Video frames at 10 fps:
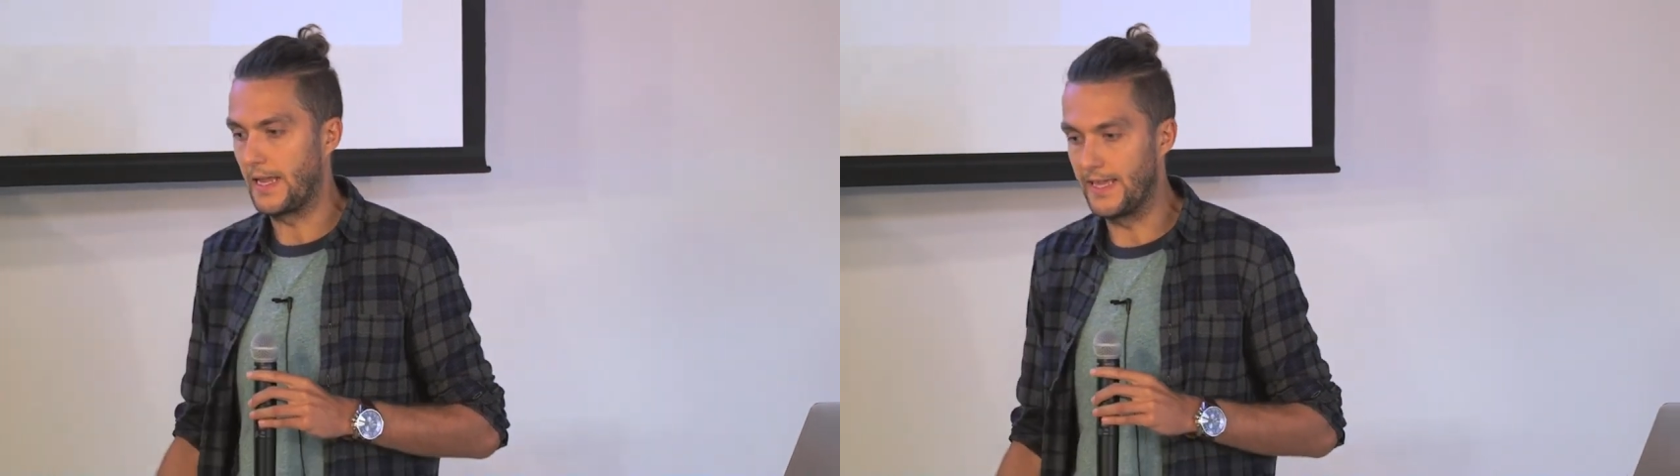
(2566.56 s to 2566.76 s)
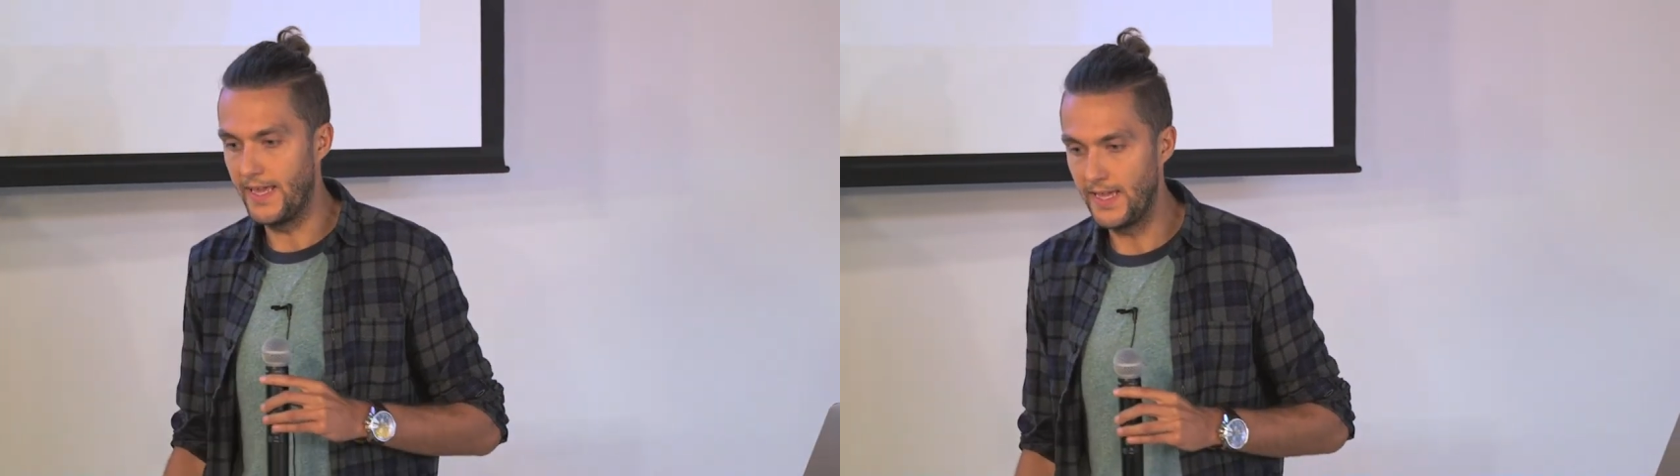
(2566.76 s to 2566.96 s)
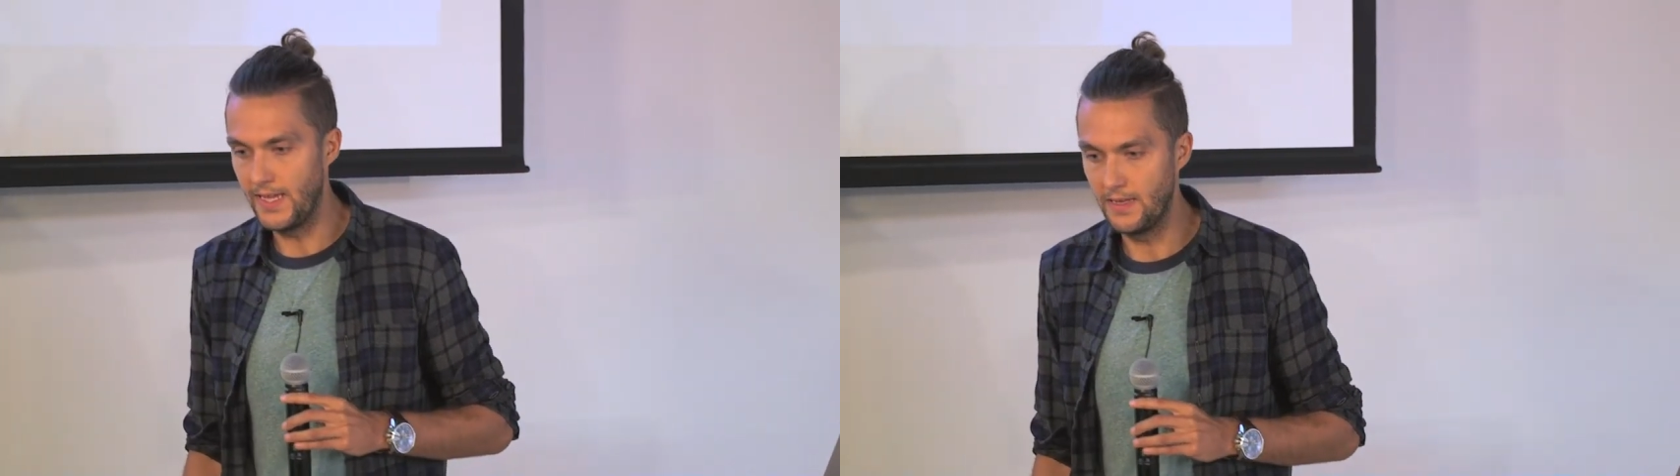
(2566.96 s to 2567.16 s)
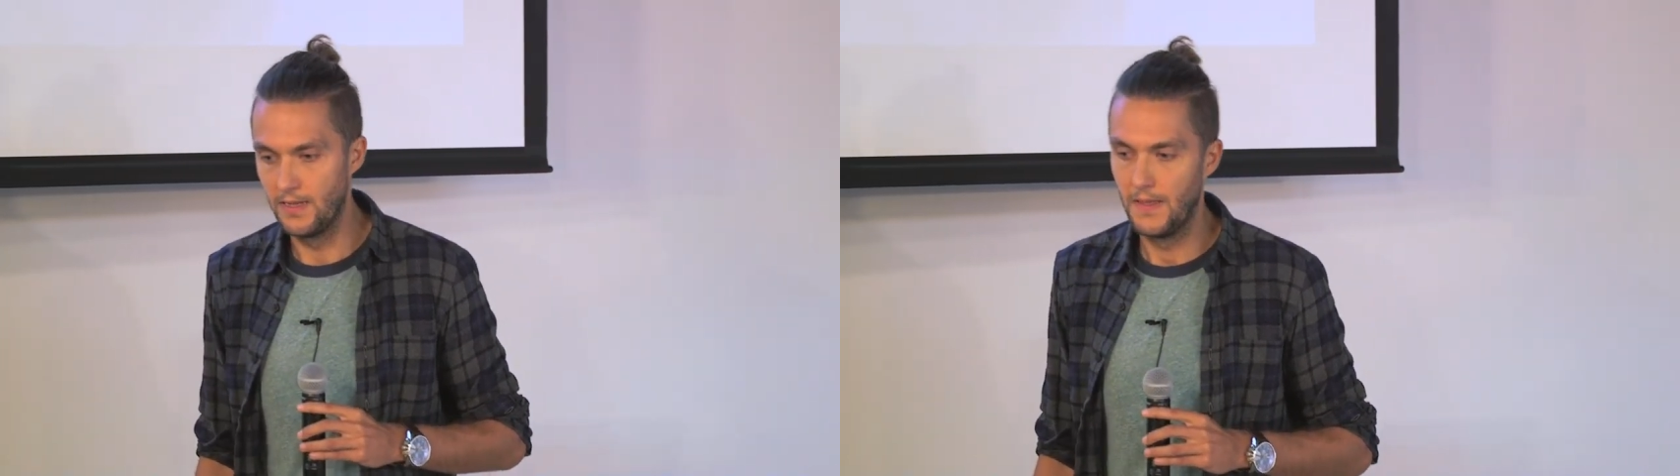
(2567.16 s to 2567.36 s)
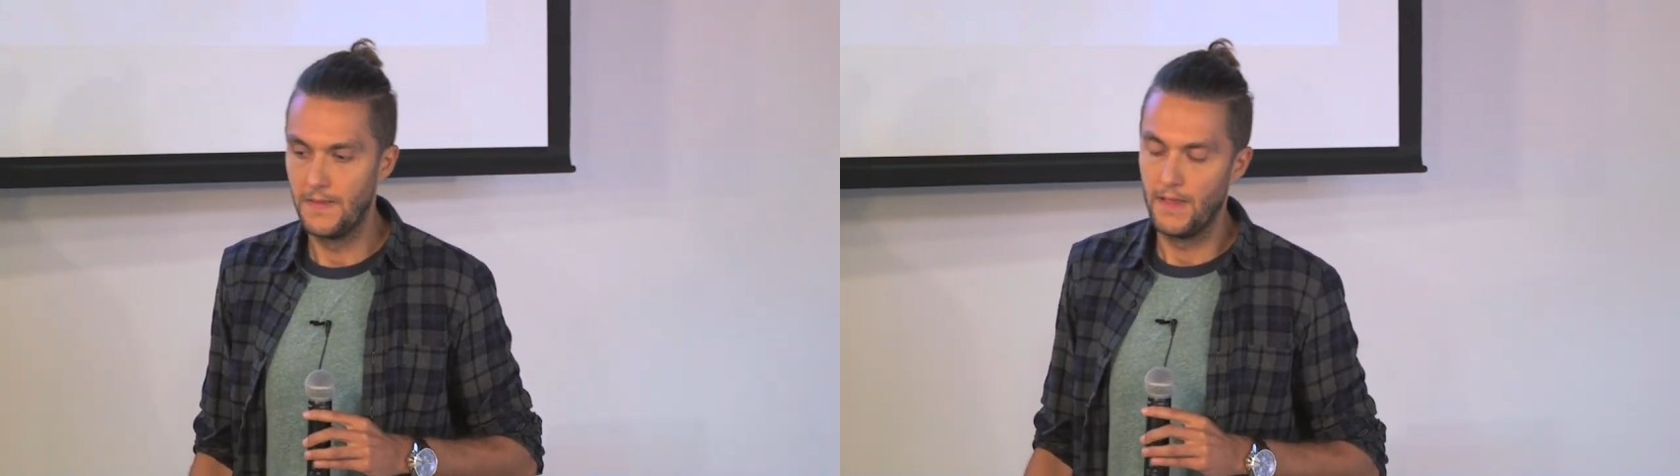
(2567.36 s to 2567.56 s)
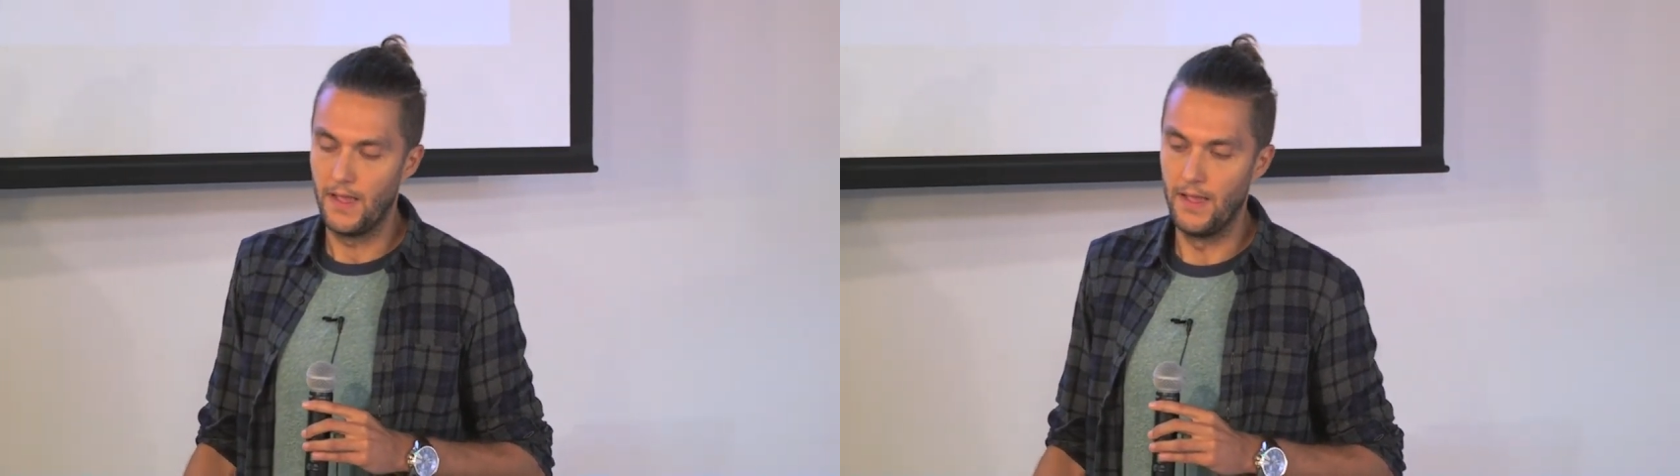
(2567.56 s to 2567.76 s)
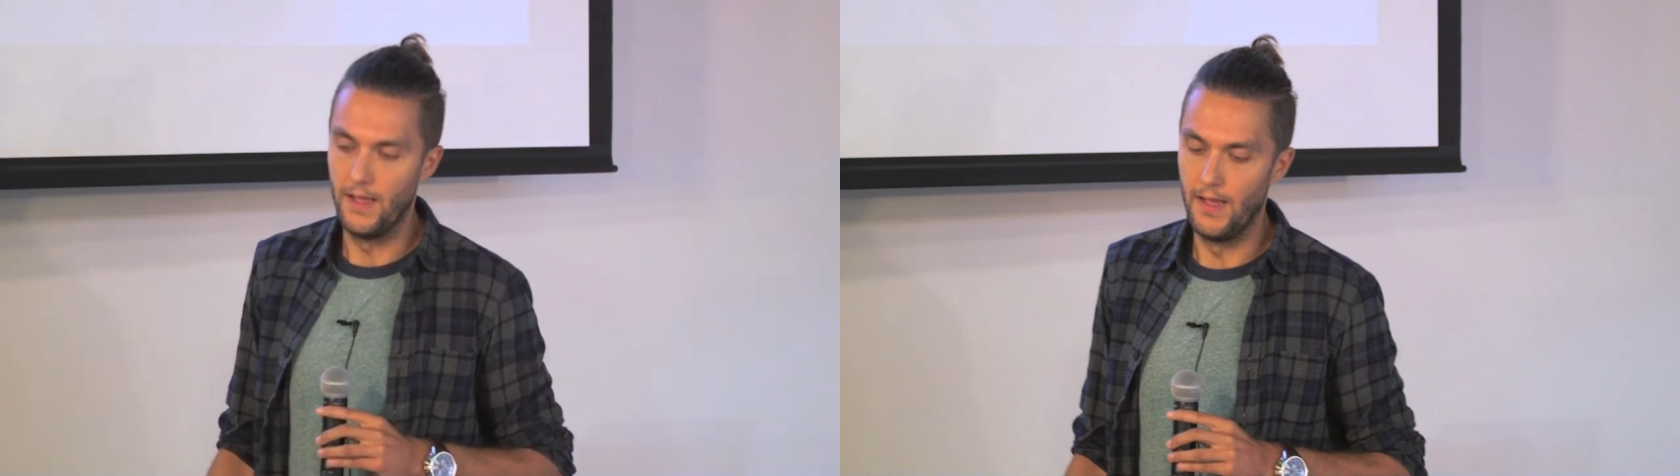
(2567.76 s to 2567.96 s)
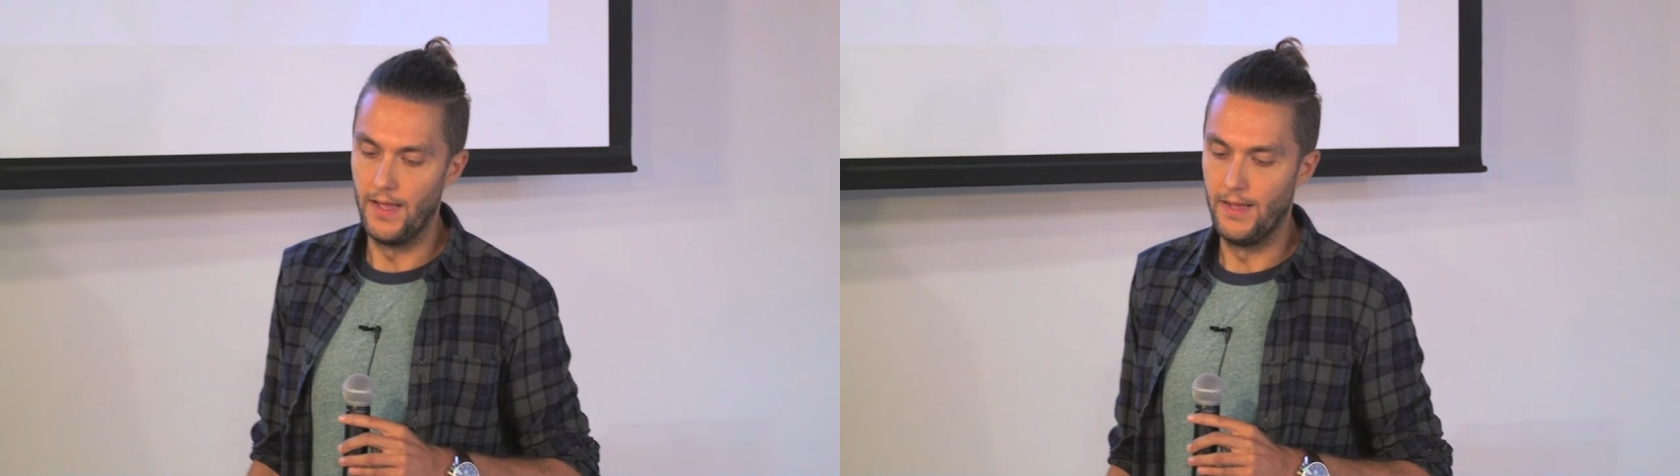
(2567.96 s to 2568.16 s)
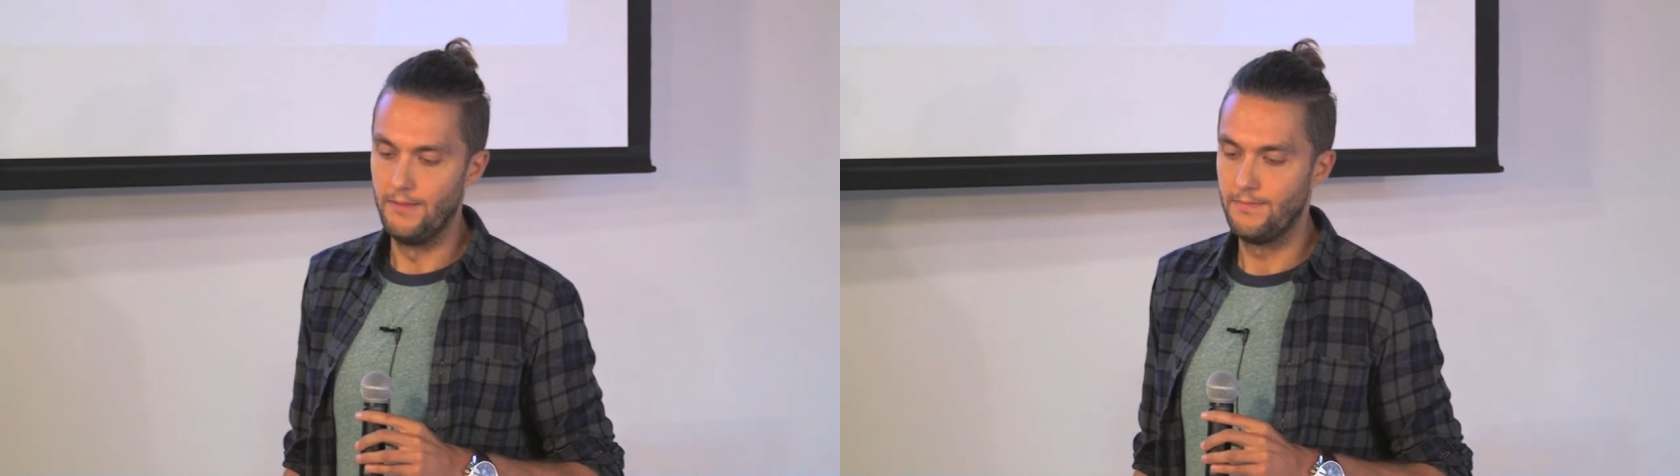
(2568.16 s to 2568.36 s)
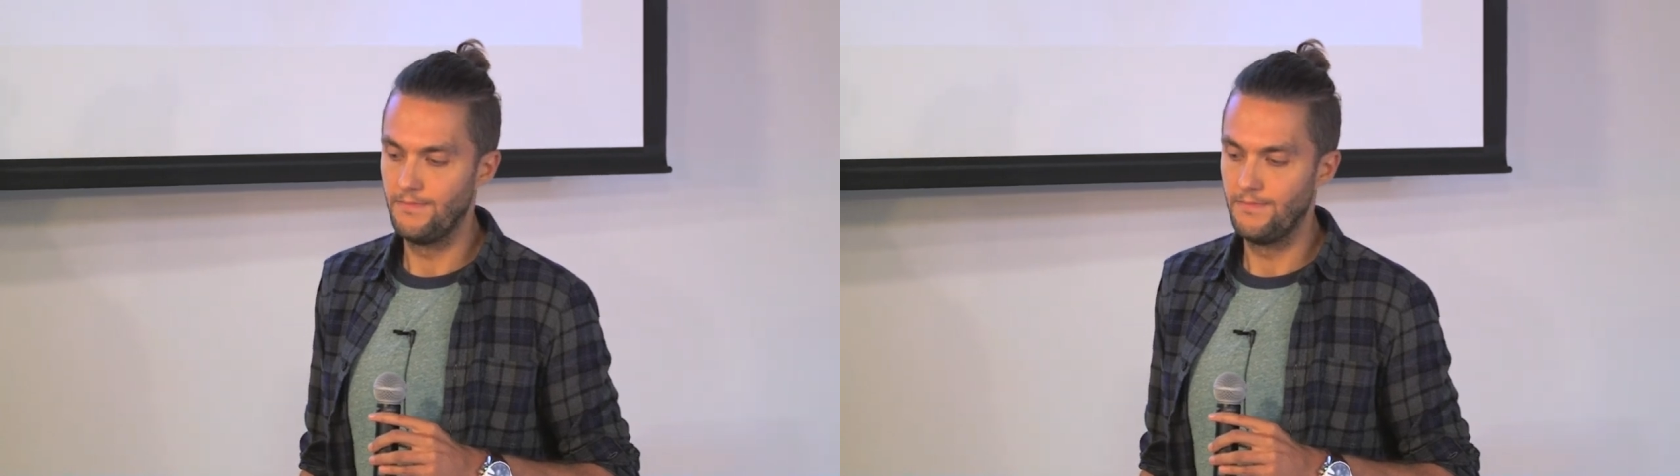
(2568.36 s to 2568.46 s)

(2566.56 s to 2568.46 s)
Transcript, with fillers: gain, uh,